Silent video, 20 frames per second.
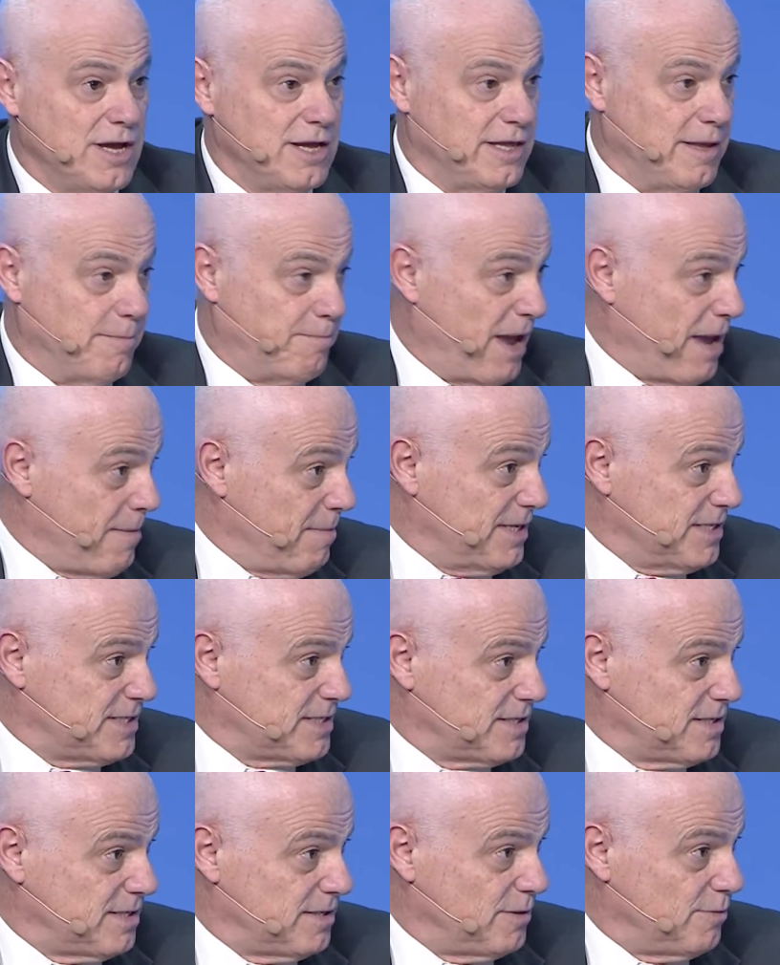The
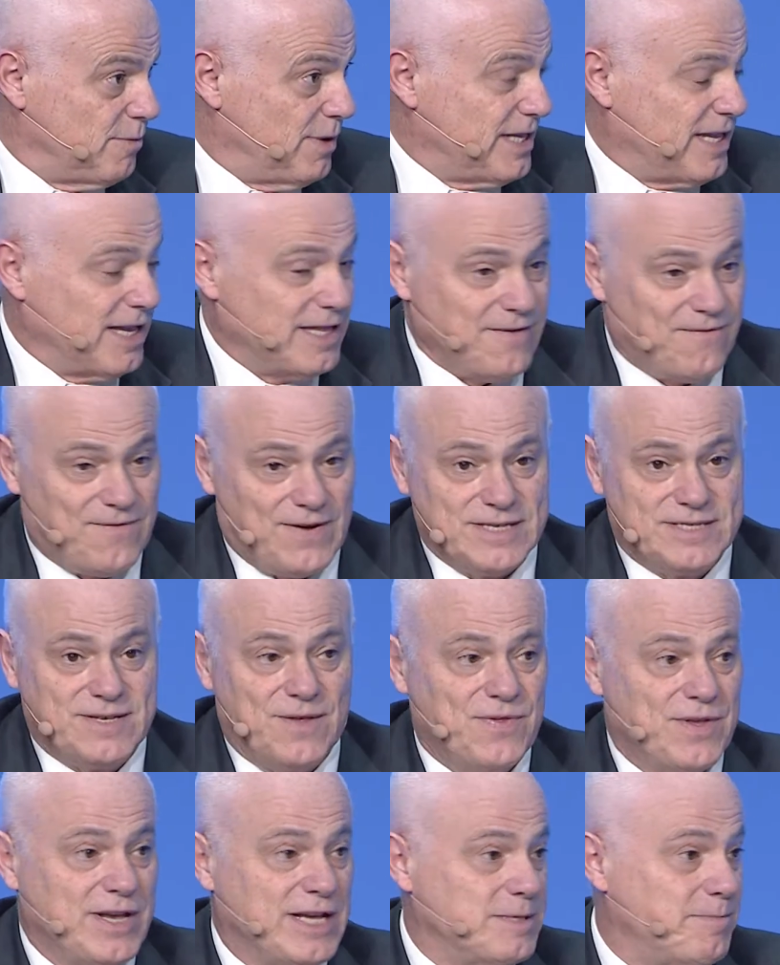payments, you identify
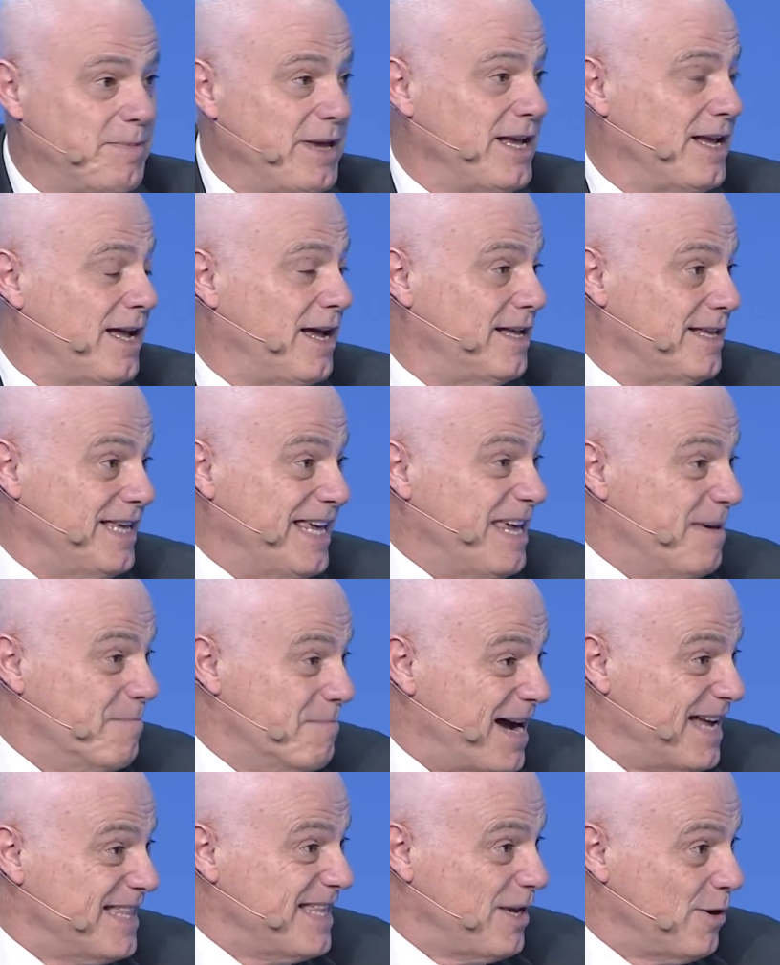something as being an
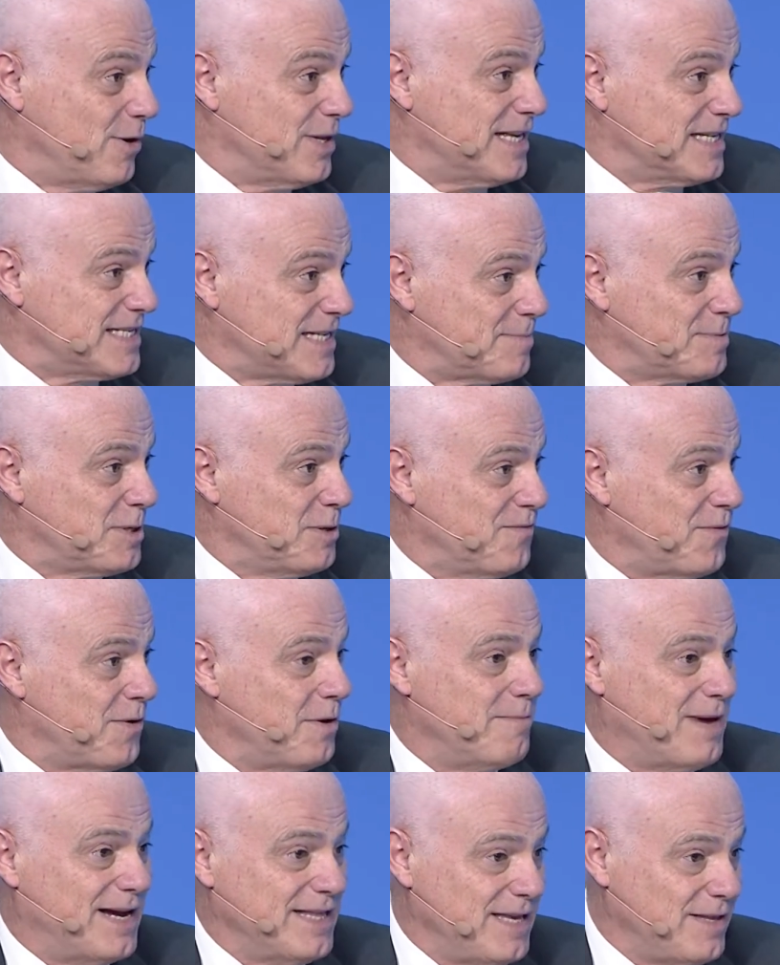e-money or a subsidy for
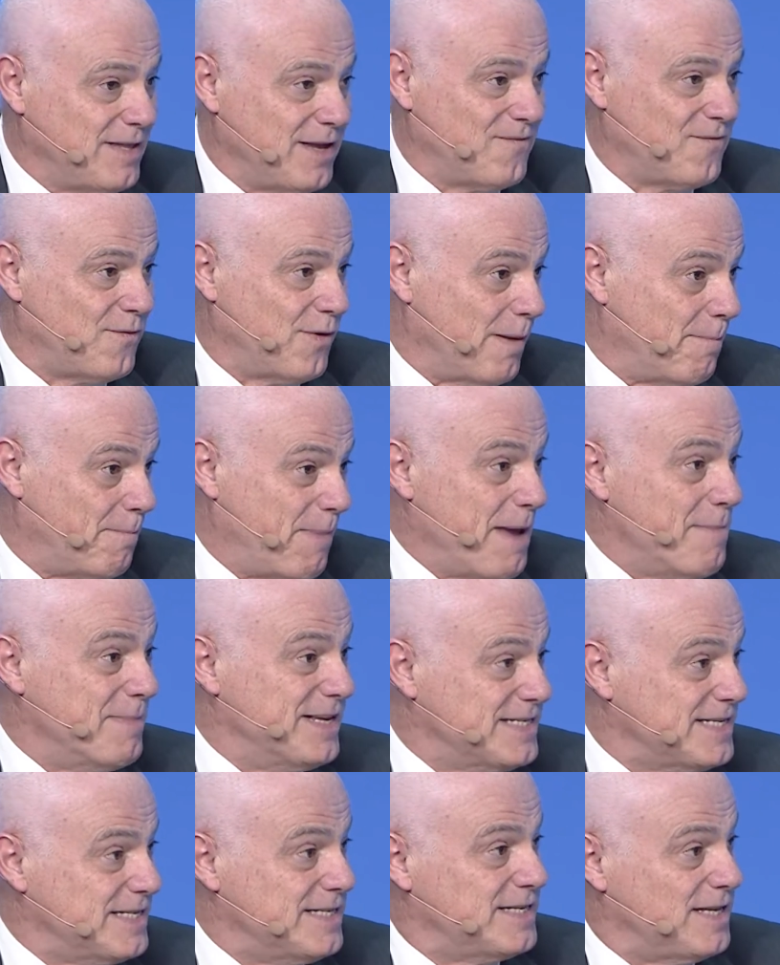money, therefore a
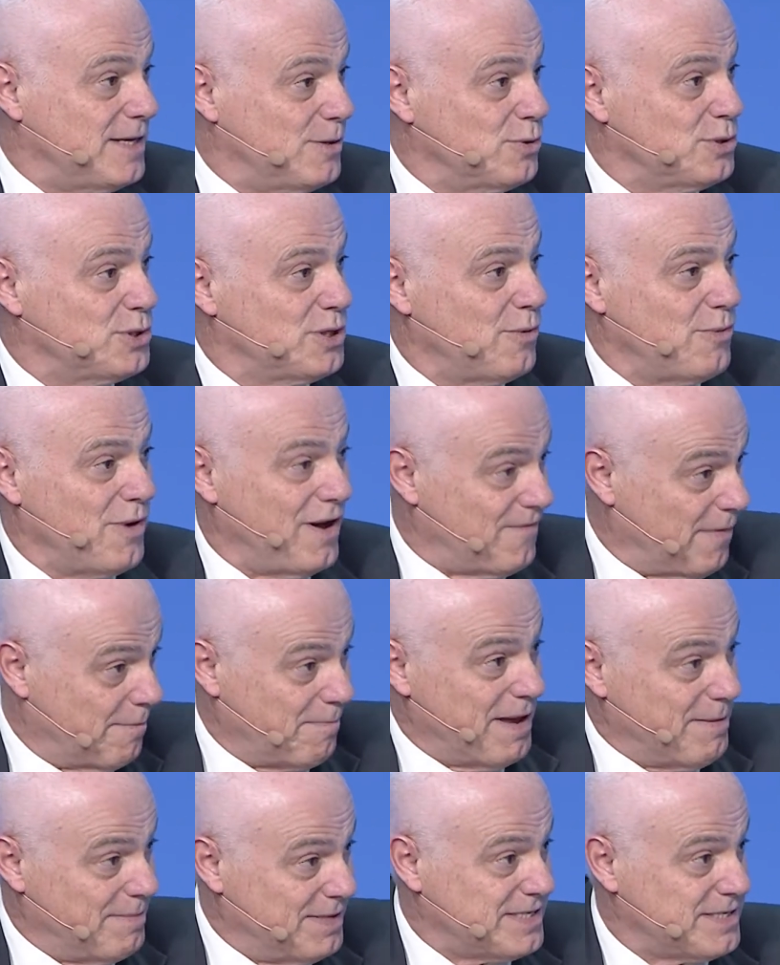payments institution. We have a
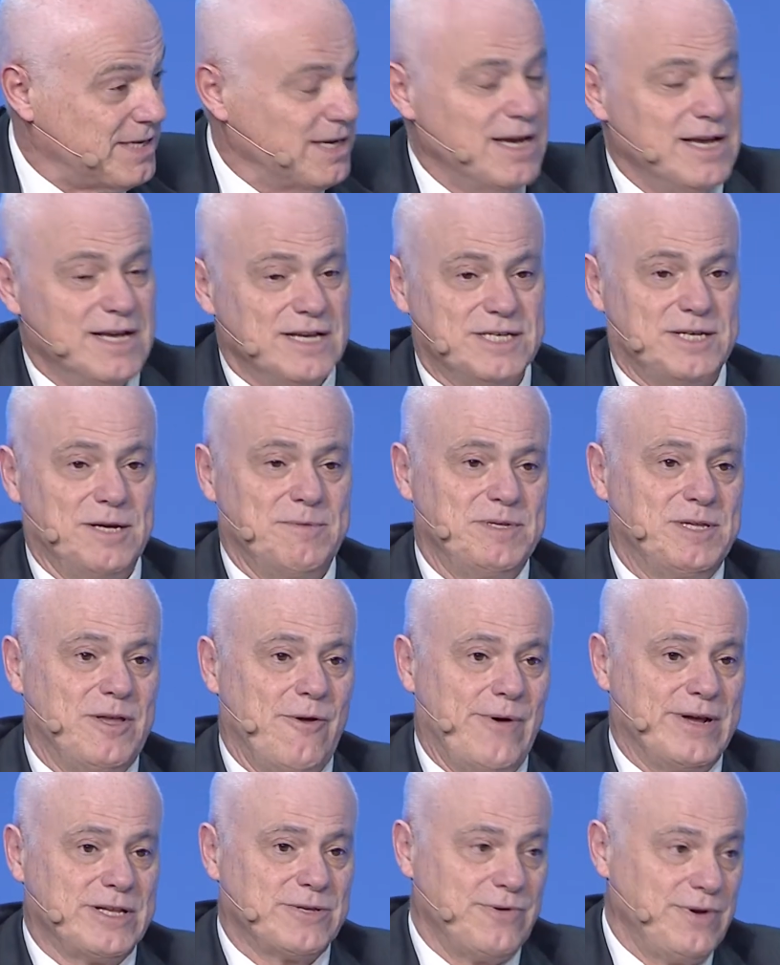payments service
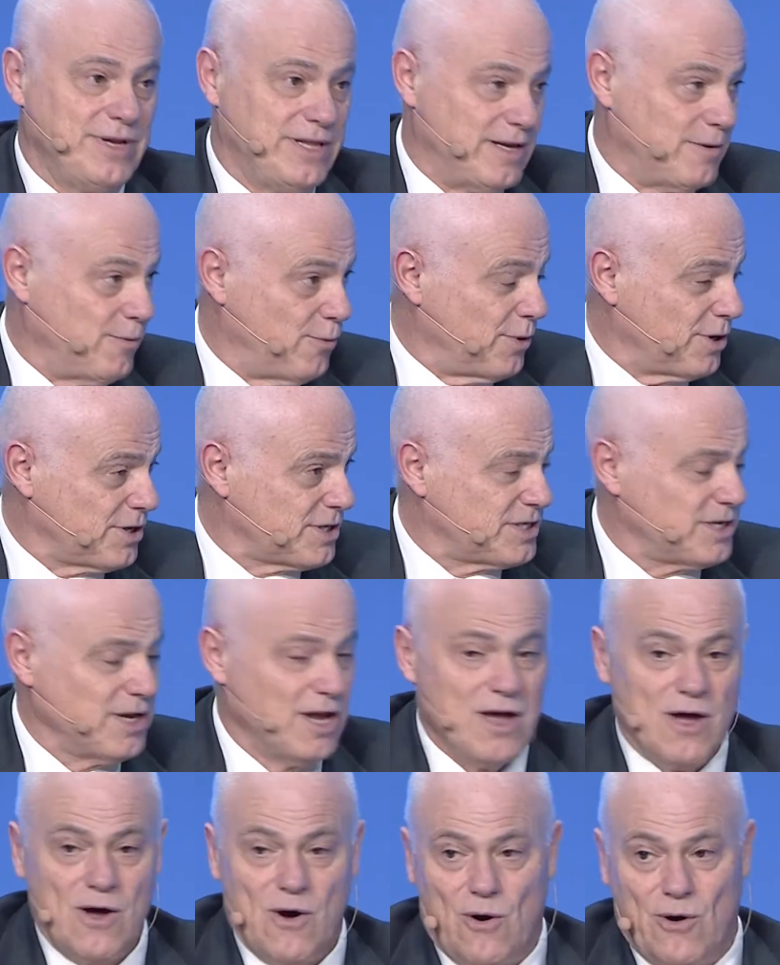directory that works,
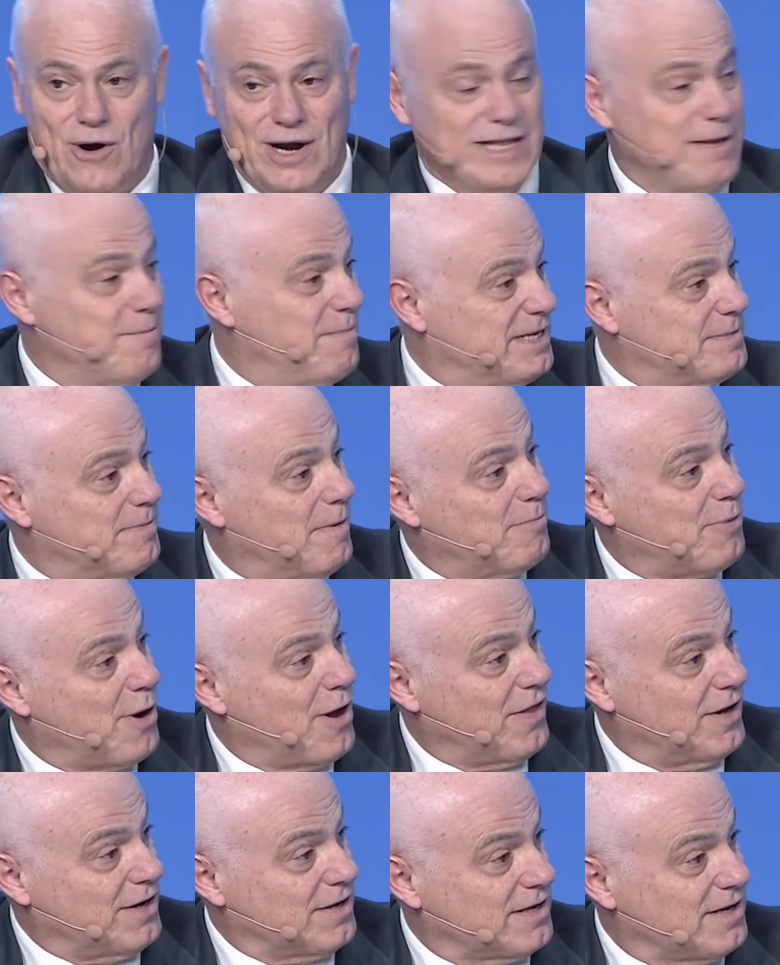or an investment
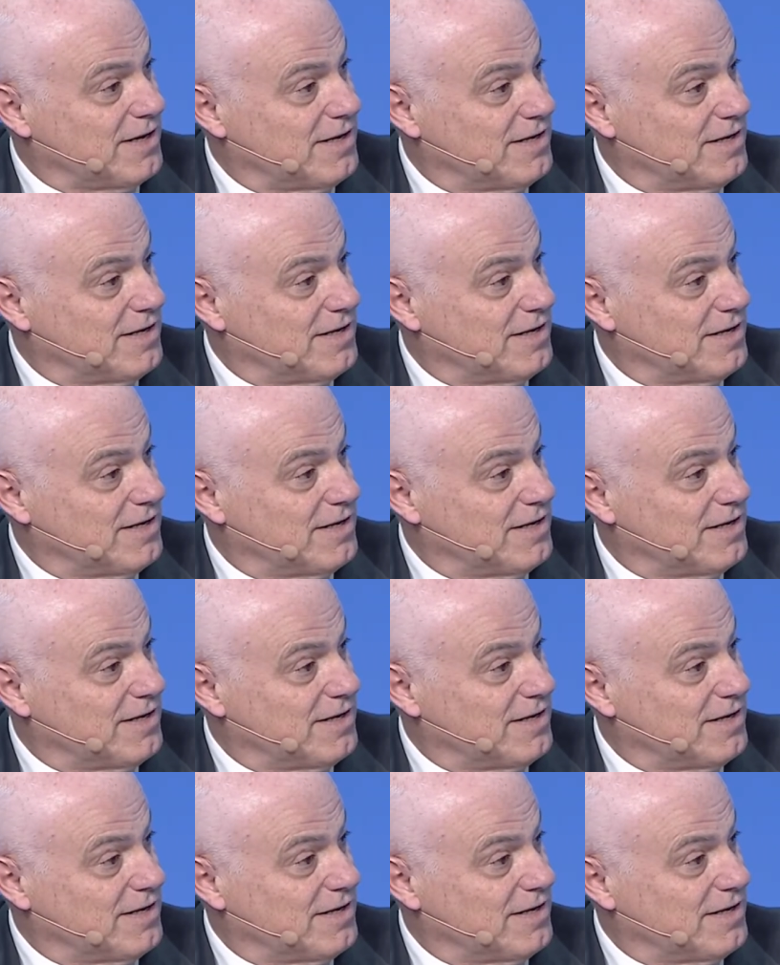product.